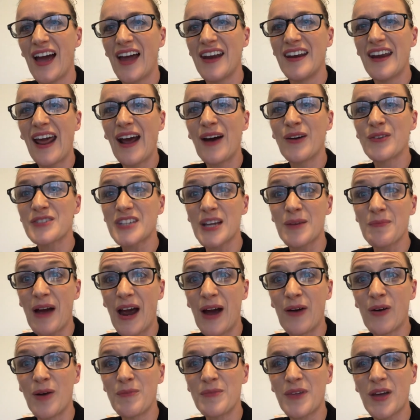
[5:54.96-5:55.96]
And now
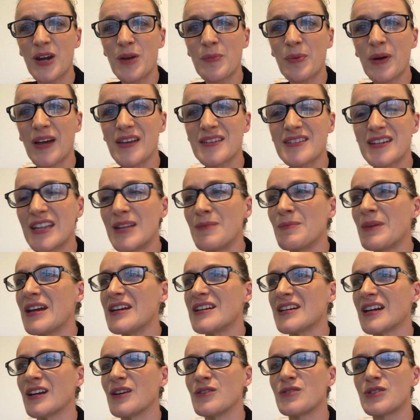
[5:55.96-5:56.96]
somehow I'm the only person in the
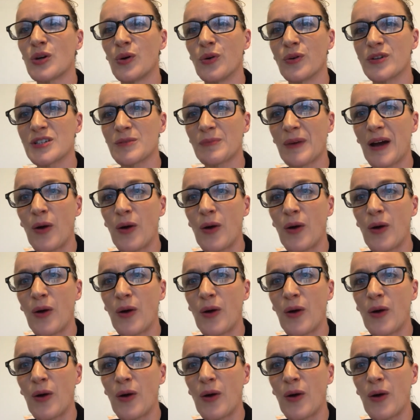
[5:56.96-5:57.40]
media who talks